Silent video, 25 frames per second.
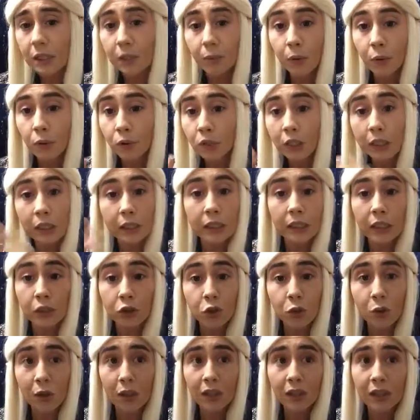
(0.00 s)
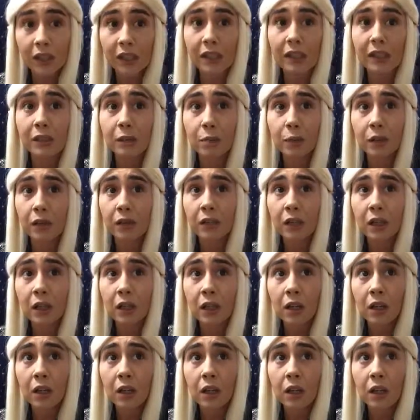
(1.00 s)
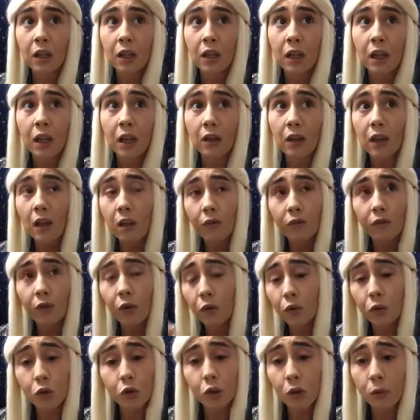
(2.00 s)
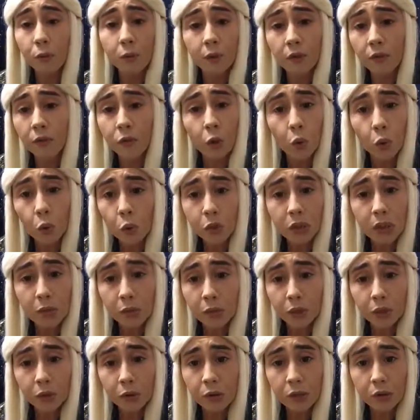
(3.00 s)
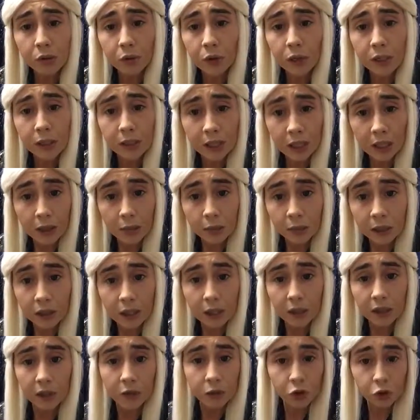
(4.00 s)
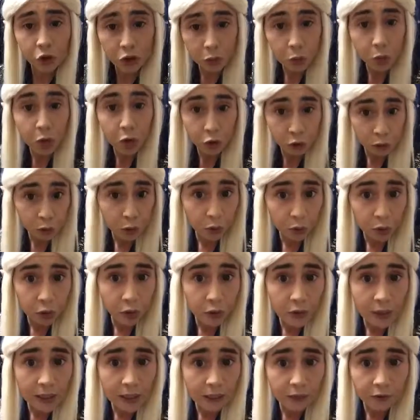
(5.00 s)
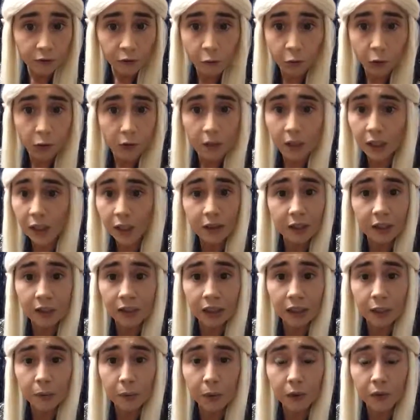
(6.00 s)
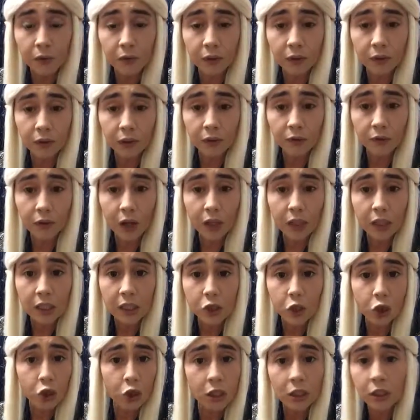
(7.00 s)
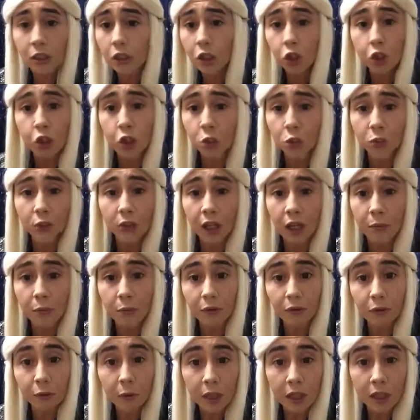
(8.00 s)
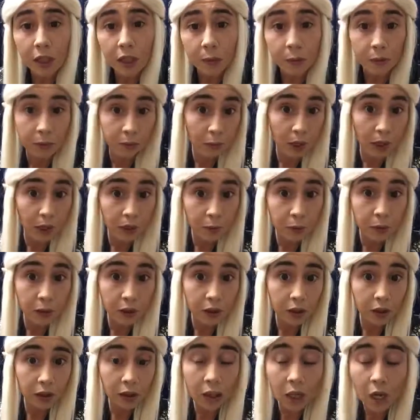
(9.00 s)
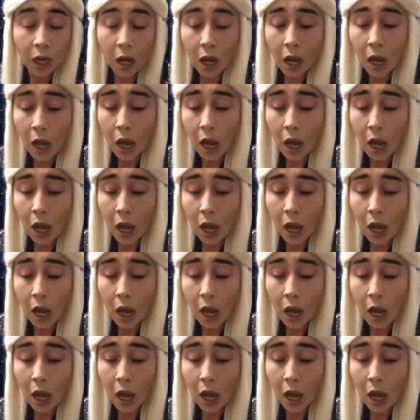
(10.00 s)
is supposed to accentuate things, but and Photoshop, of course, can be used for the same thing, which is what you're using it for, and I think that's perfectly fine. It's just a digital type of makeup, in my opinion.